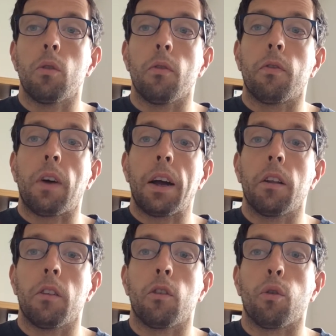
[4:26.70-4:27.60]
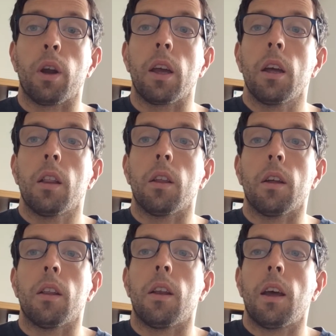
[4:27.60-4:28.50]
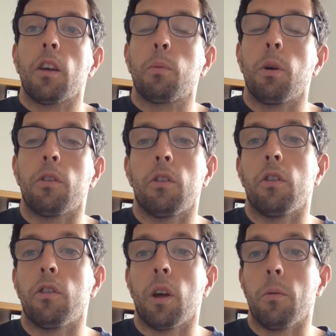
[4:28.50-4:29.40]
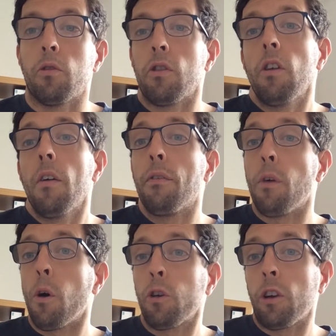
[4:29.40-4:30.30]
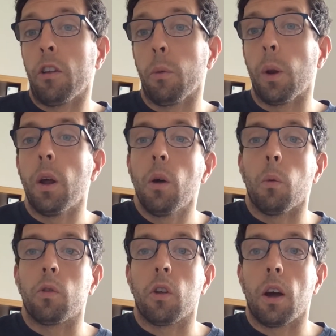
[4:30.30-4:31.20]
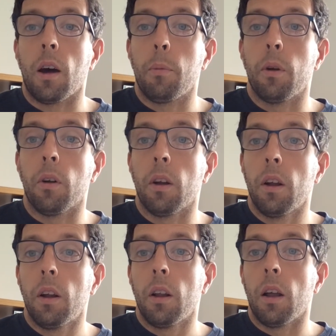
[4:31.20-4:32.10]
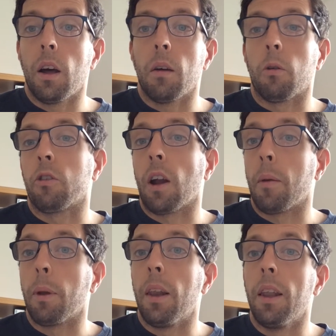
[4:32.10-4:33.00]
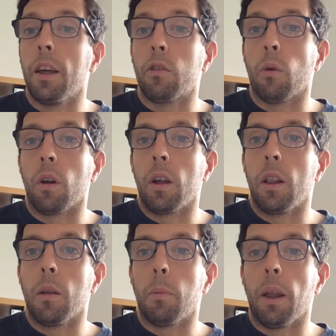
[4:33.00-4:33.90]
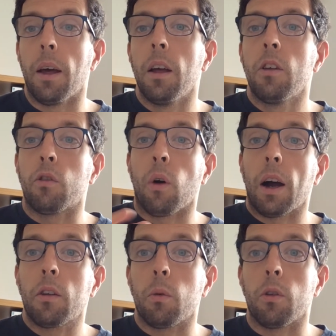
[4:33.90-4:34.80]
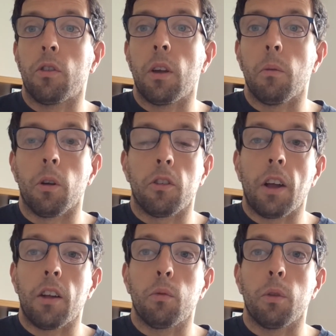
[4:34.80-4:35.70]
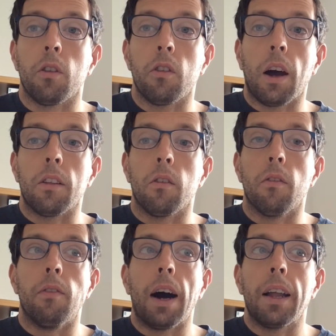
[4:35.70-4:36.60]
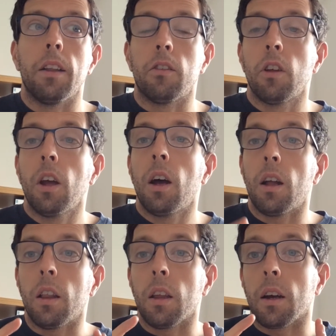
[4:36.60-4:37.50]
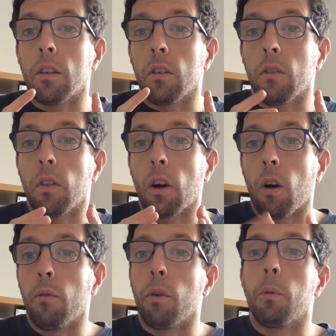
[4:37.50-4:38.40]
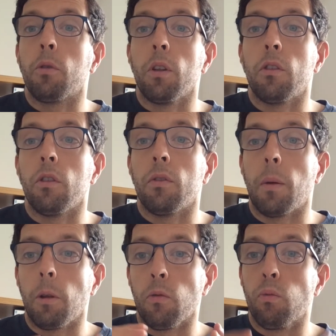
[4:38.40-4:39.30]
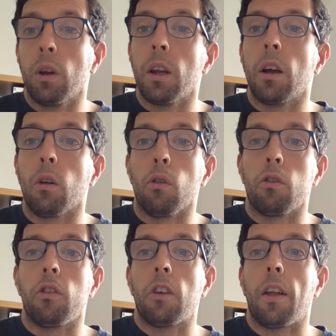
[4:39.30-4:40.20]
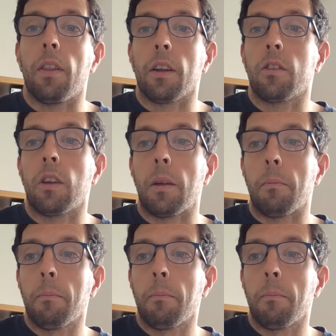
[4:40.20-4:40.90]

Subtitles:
final decree that the next person to disturb the streets, foreshadowing what's going to happen later on in the play. So Act 1, Scene 1 starts with this idea of violence and the idea of the conflict between the two families, really closely set in that scene.